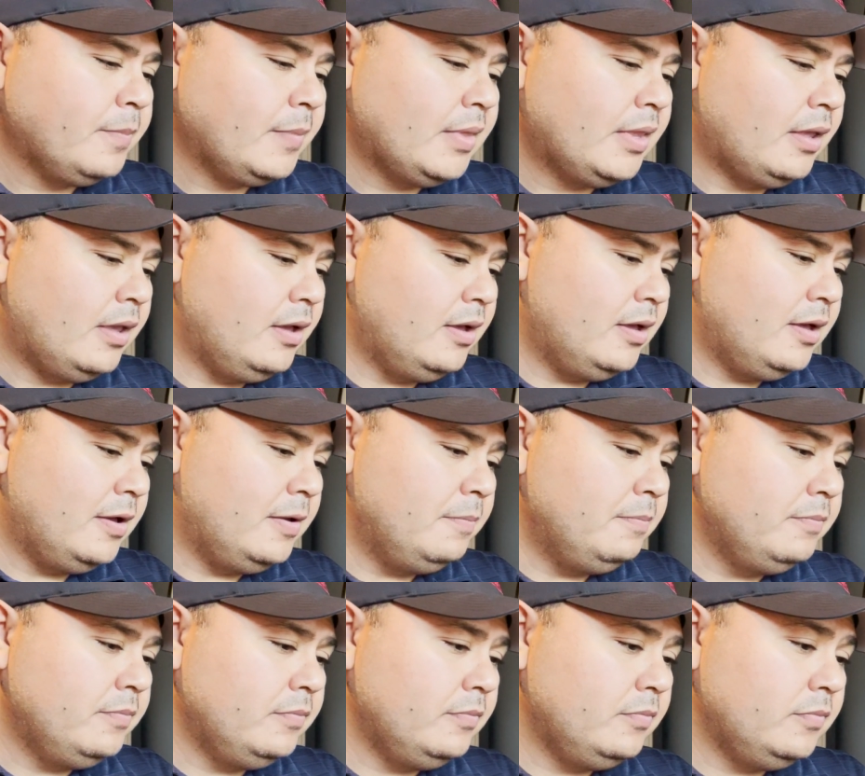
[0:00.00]

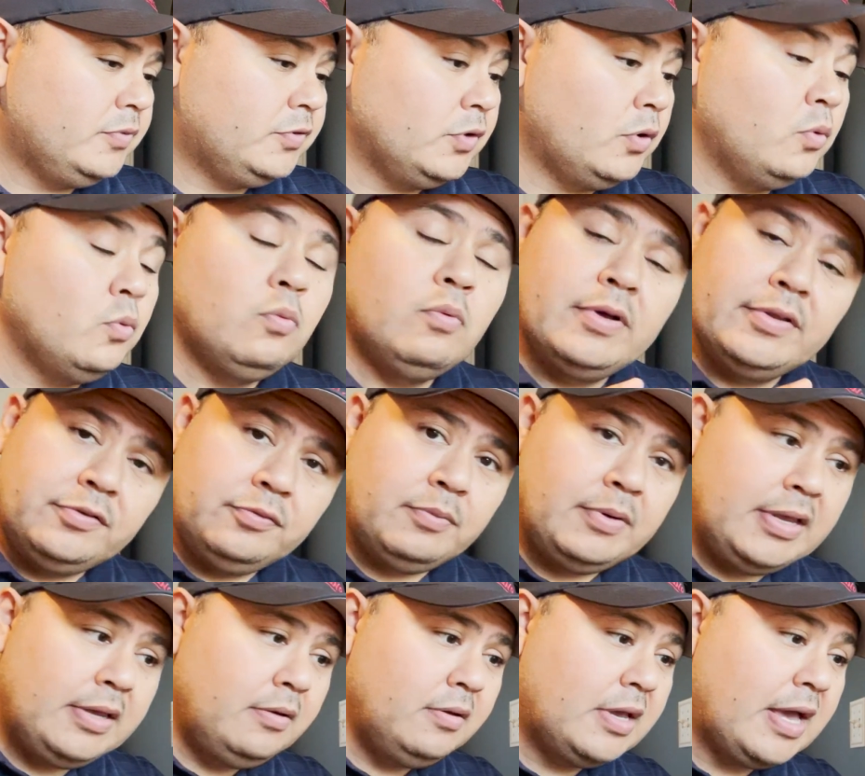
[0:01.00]
So once
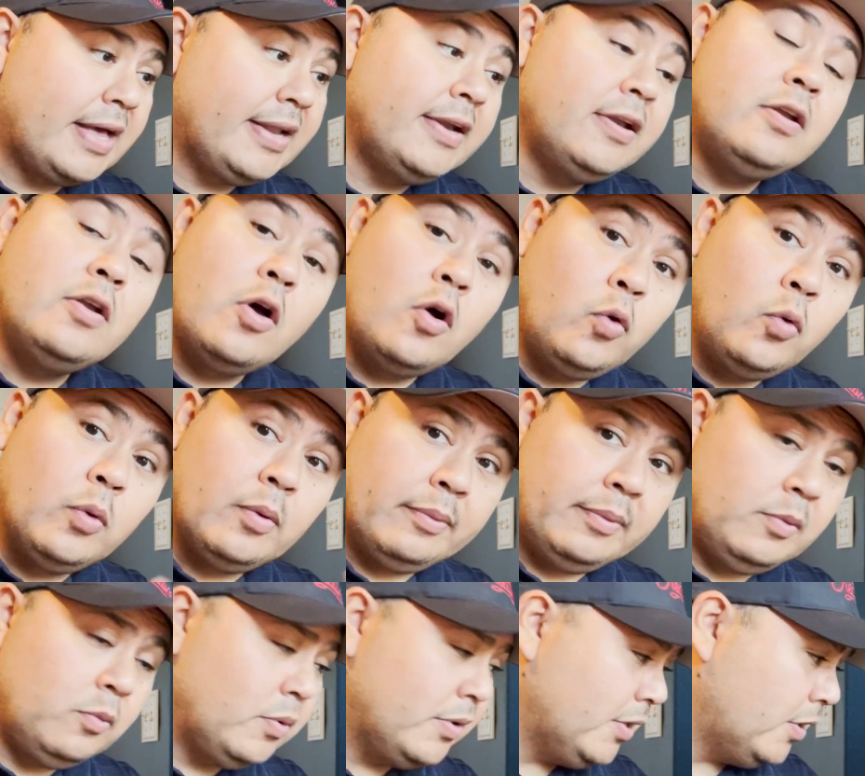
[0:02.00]
we kind of know where we
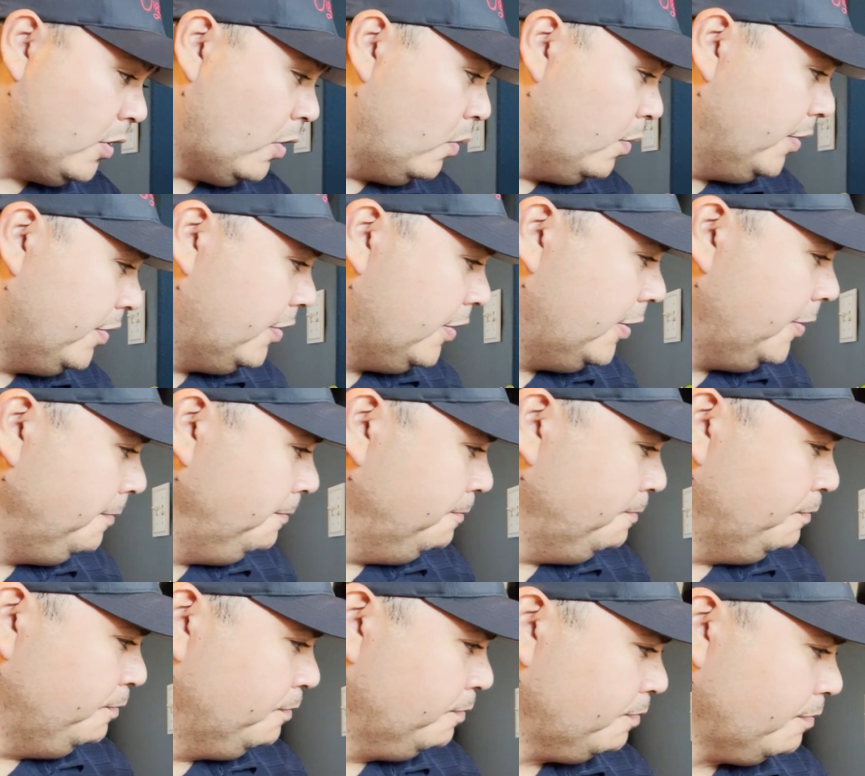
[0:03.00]
want to go with it,
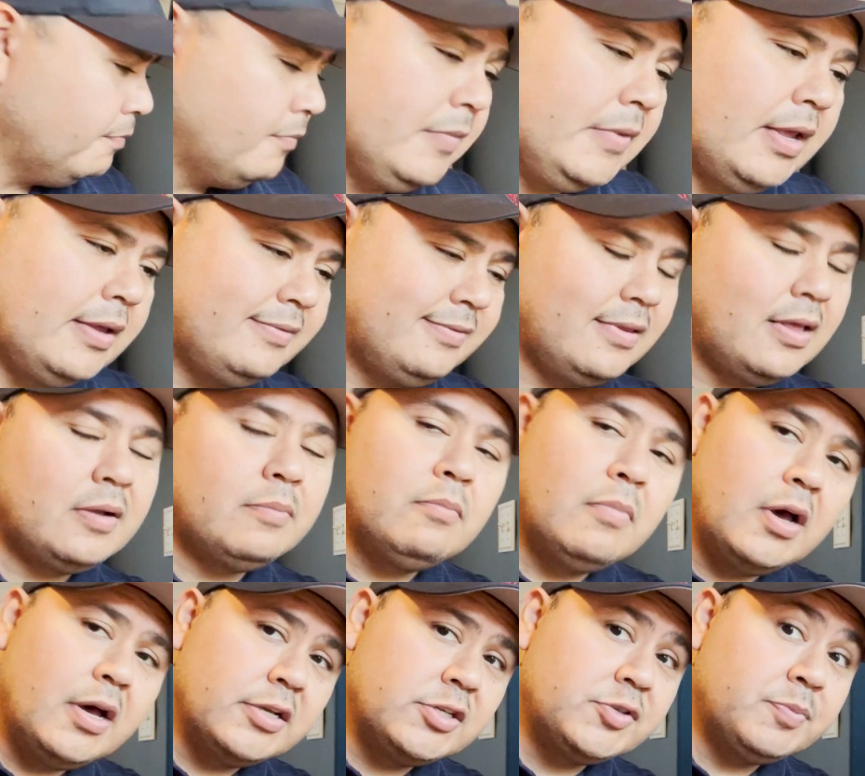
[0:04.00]
it's not
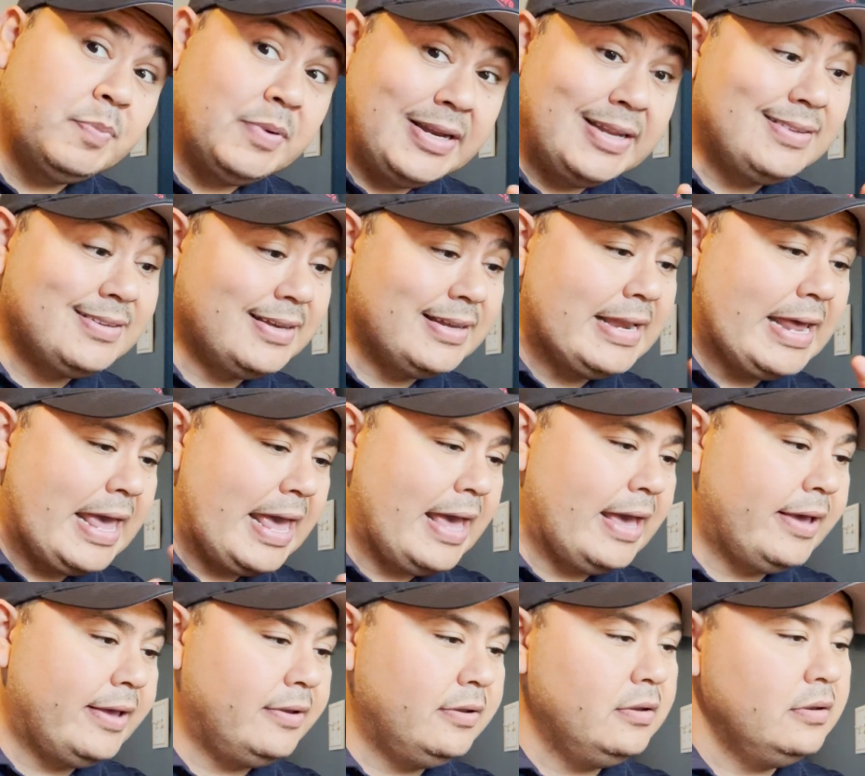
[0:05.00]
much, but it's going to
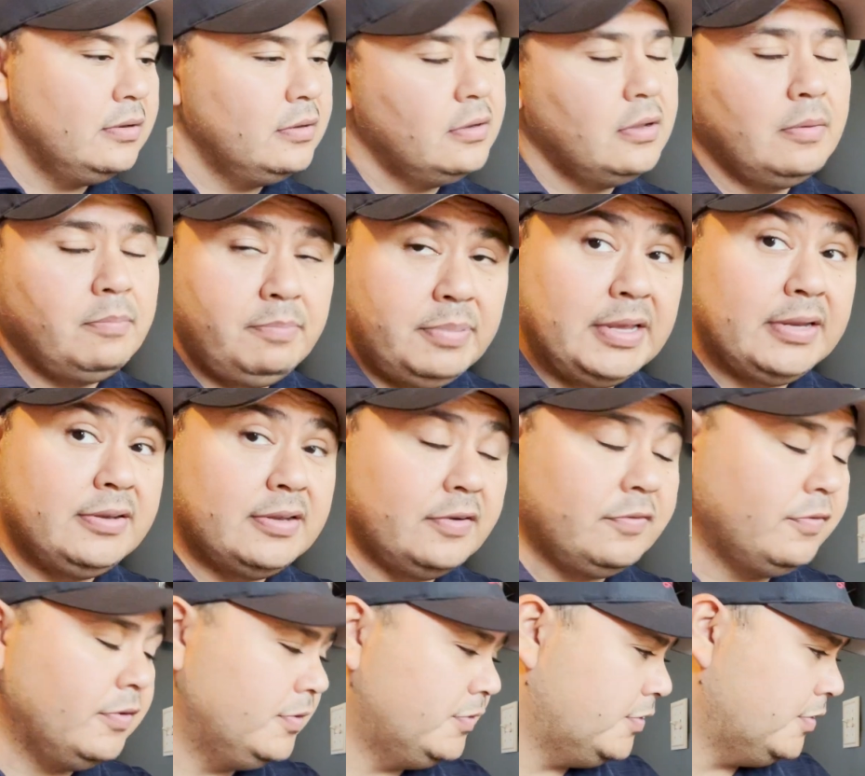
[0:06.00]
add a big
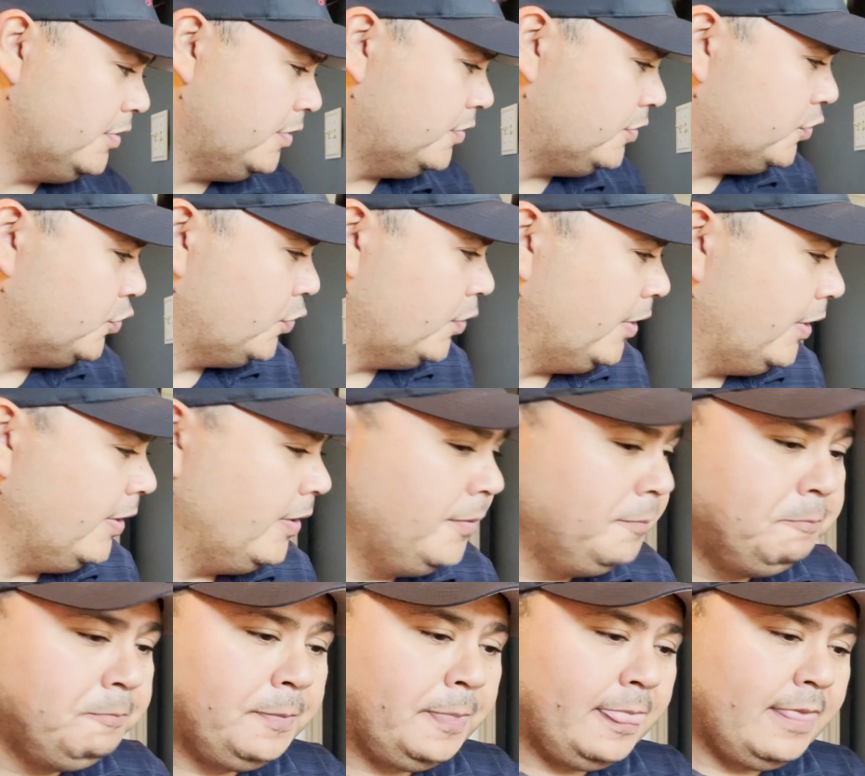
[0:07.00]
difference to this tree.
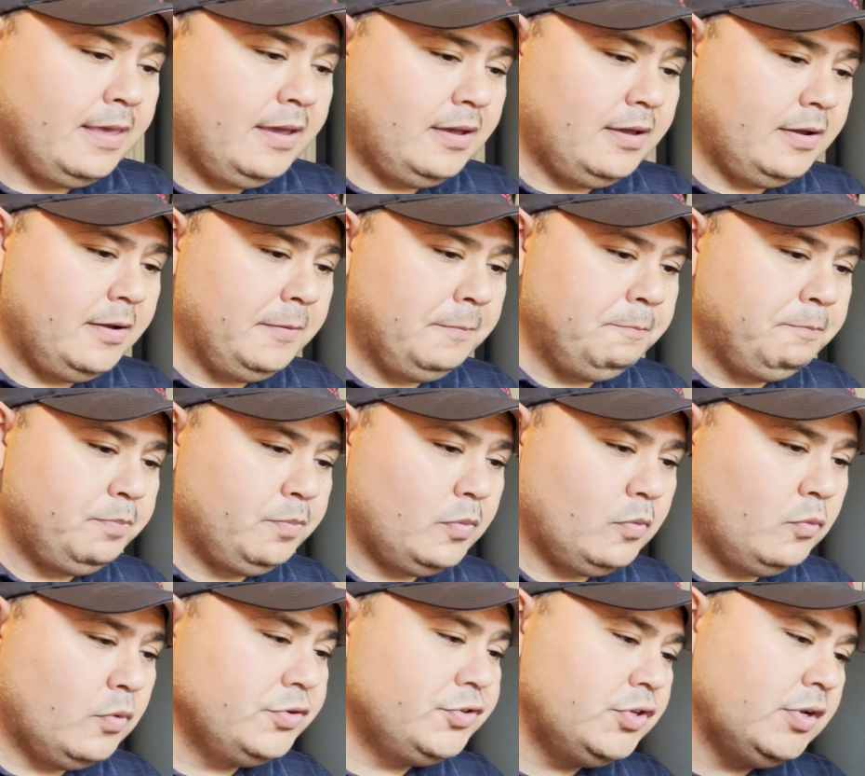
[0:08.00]

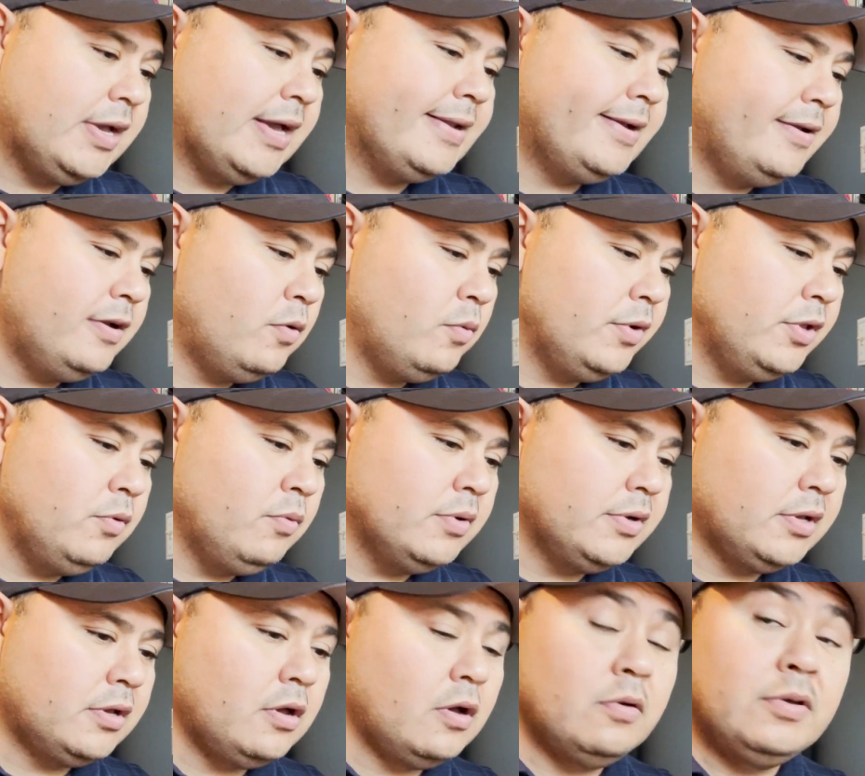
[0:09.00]
Once you kind of know where you want
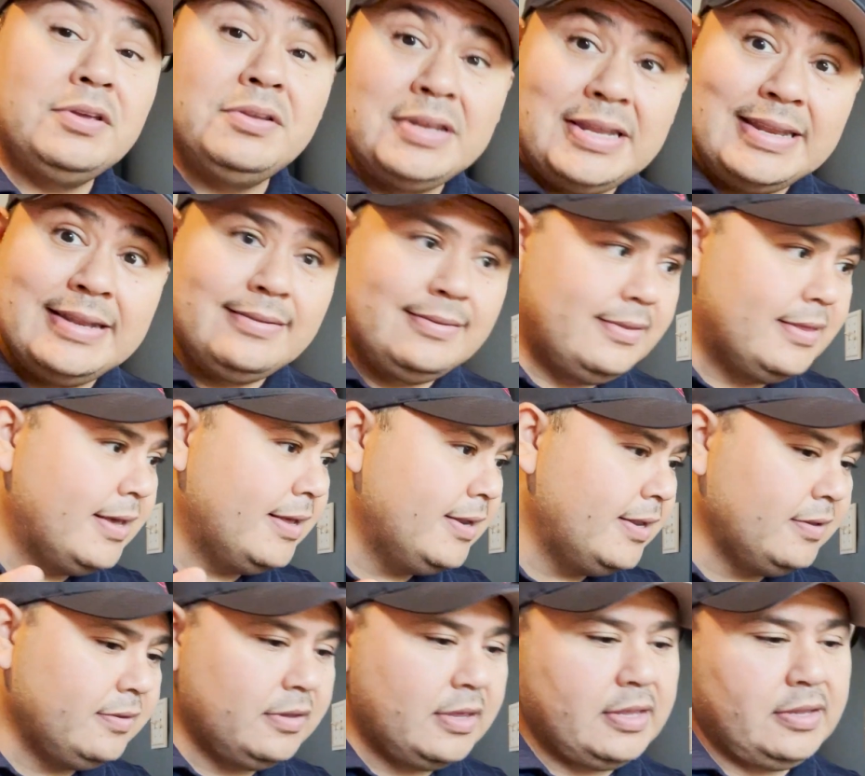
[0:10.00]
to go, then
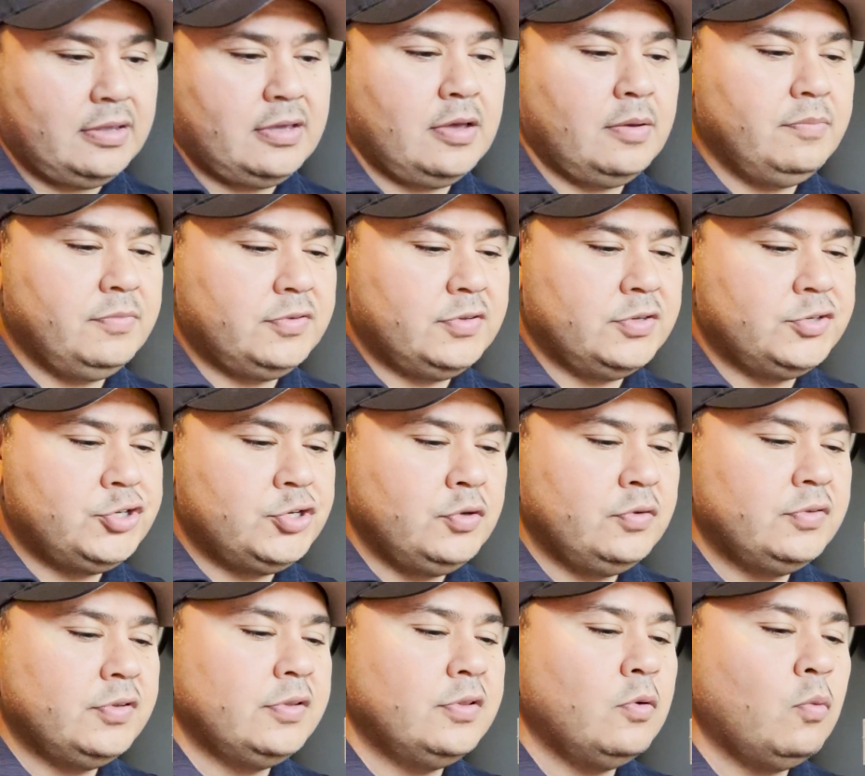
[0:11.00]
it comes to
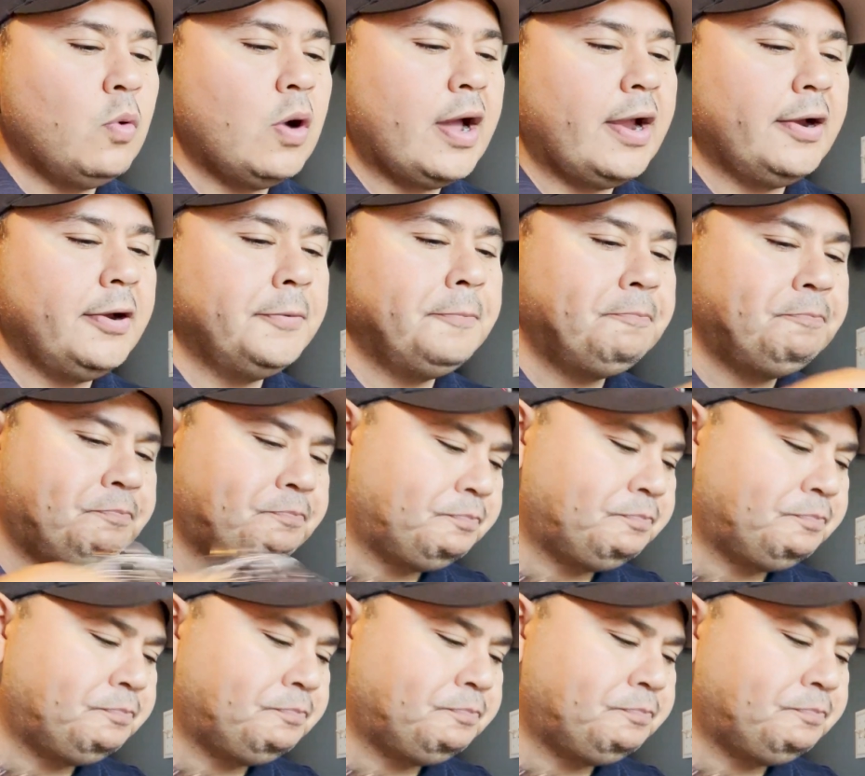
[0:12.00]
choosing the wire.